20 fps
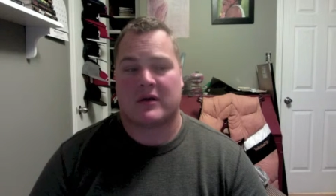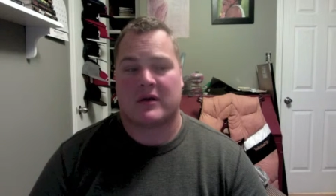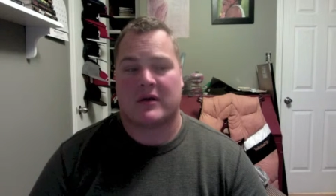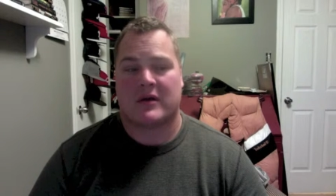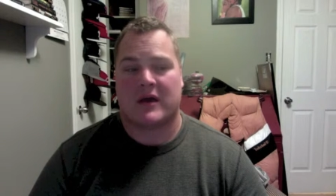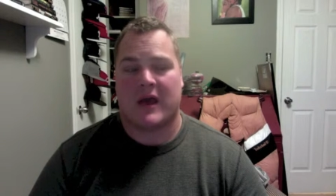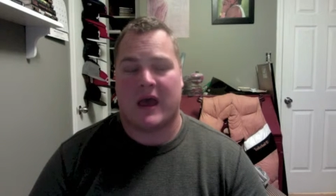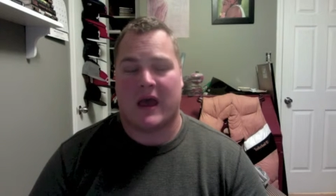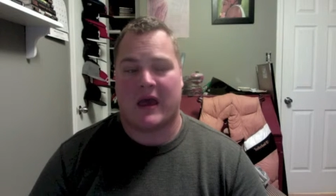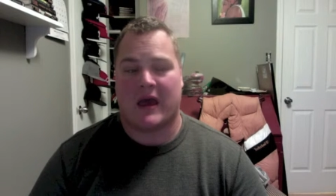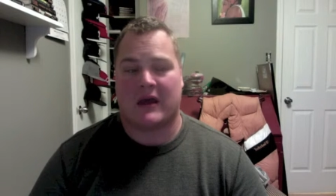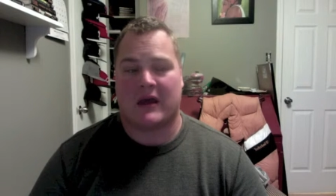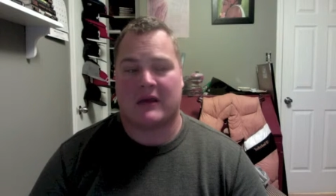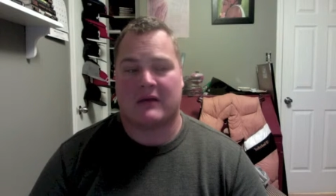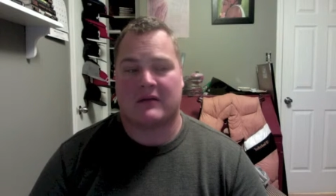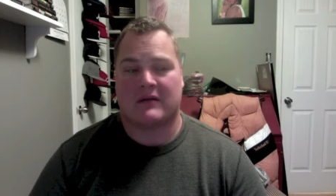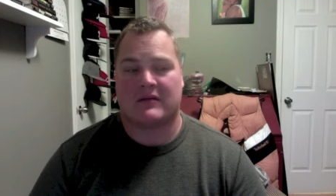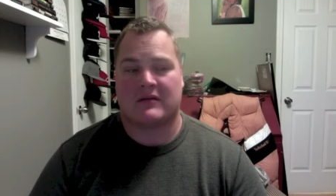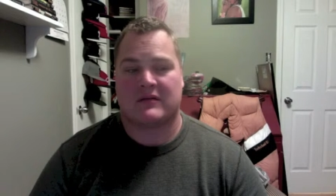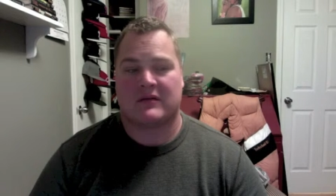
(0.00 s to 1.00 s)
and
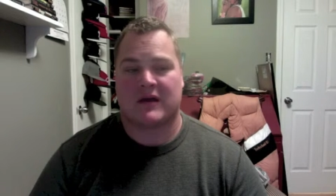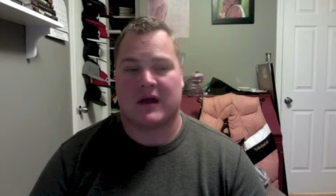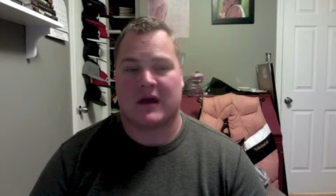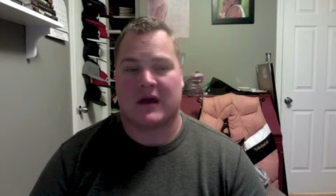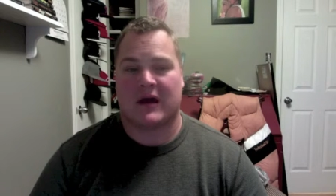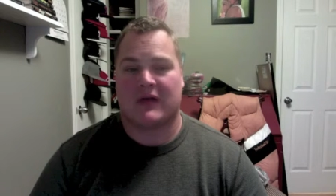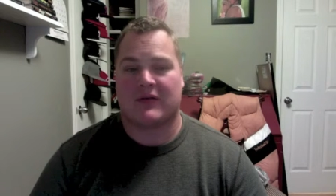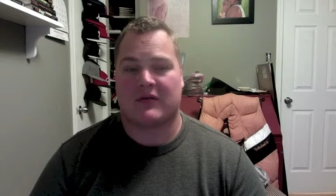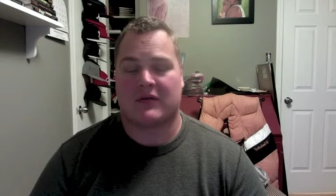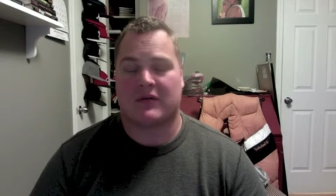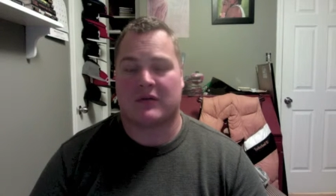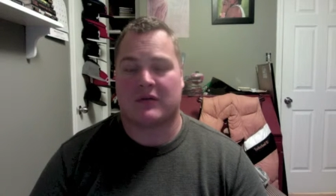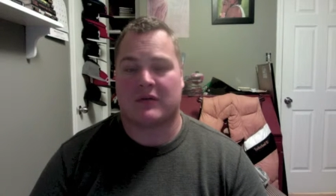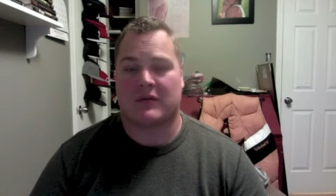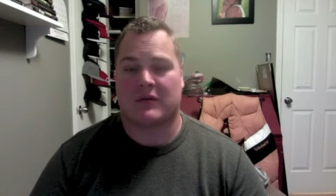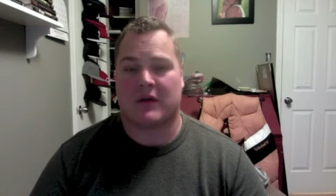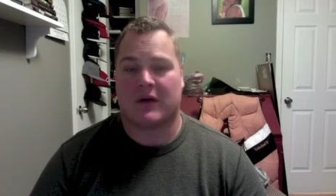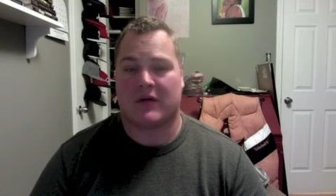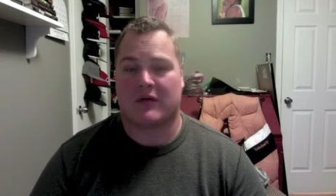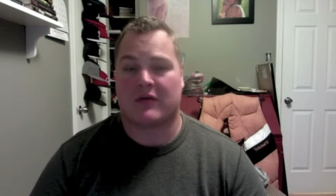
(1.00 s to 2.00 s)
as a
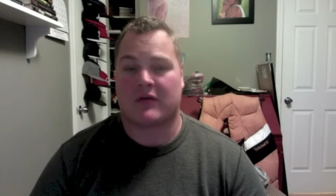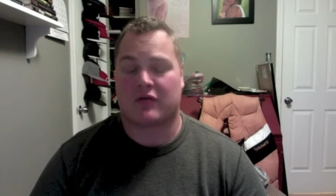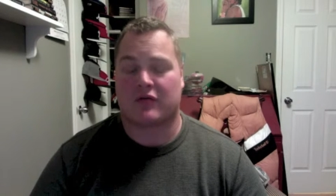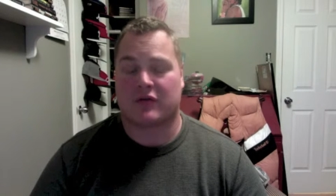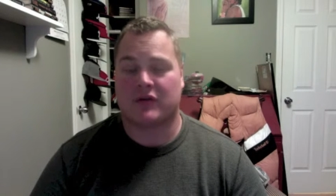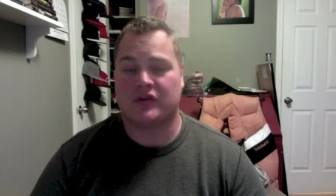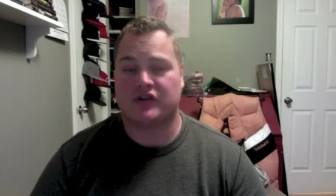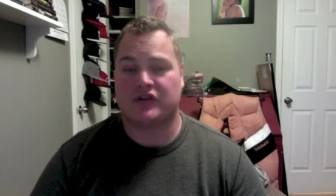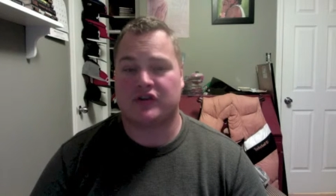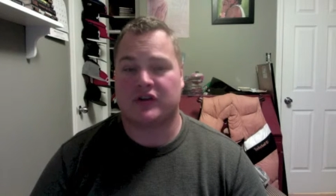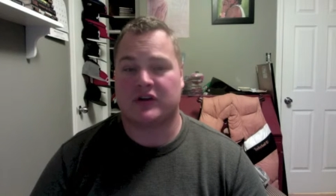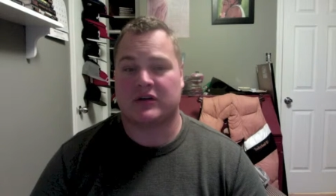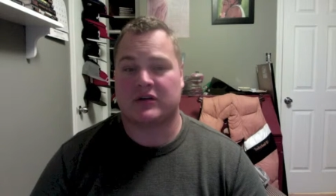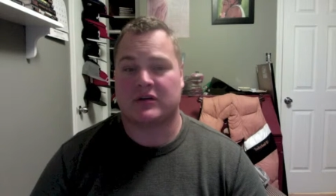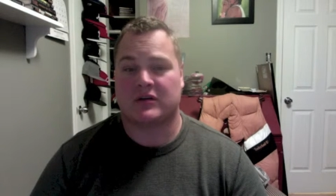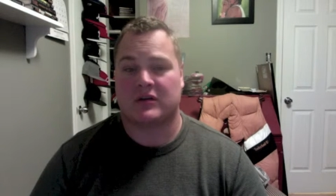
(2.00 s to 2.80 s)
Christian.